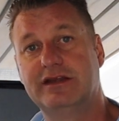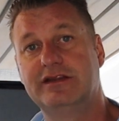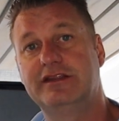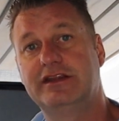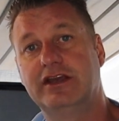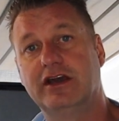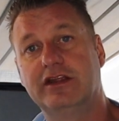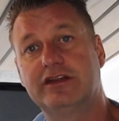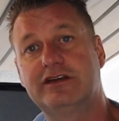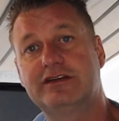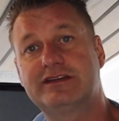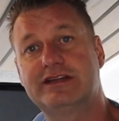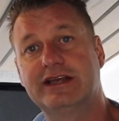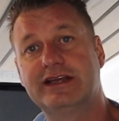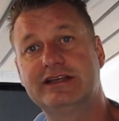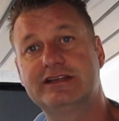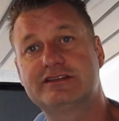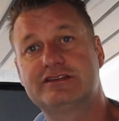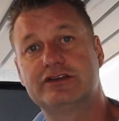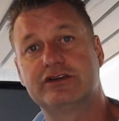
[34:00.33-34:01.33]
The other
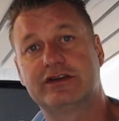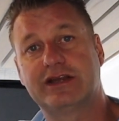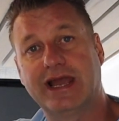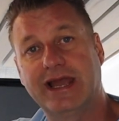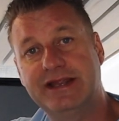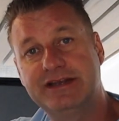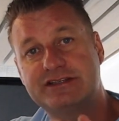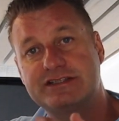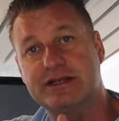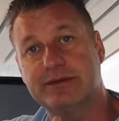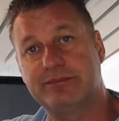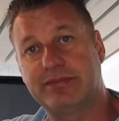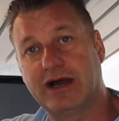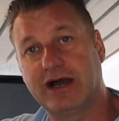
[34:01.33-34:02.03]
thing is, you can ship